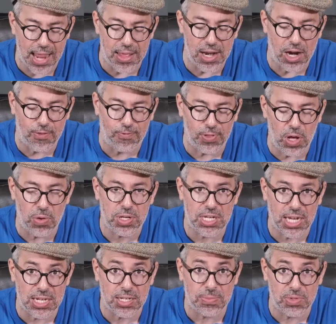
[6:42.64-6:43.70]
an airflow to
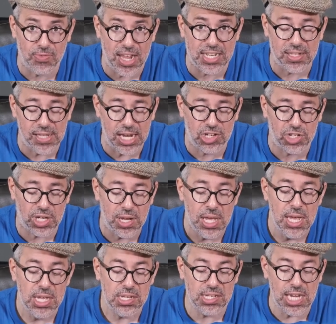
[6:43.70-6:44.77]
get some ventilation.
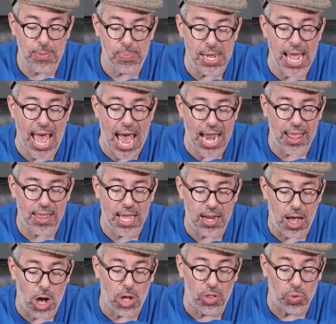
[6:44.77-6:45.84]
CP added it
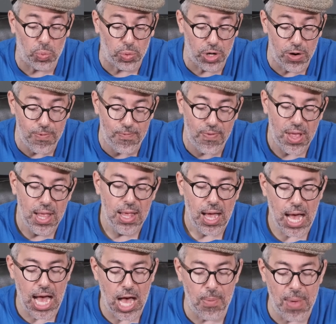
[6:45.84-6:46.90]
on the roof.
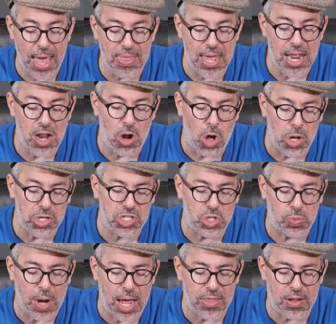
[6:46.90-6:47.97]
And then it also,
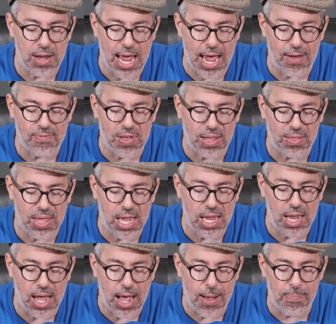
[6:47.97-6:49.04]
rather than having
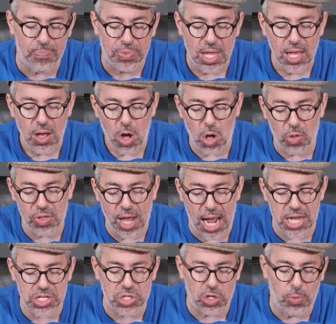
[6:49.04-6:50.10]
the all the
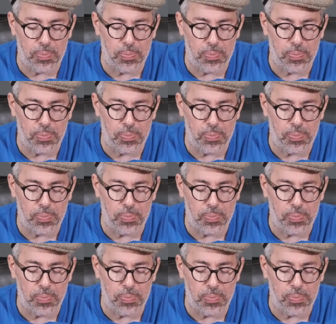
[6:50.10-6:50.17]
icicle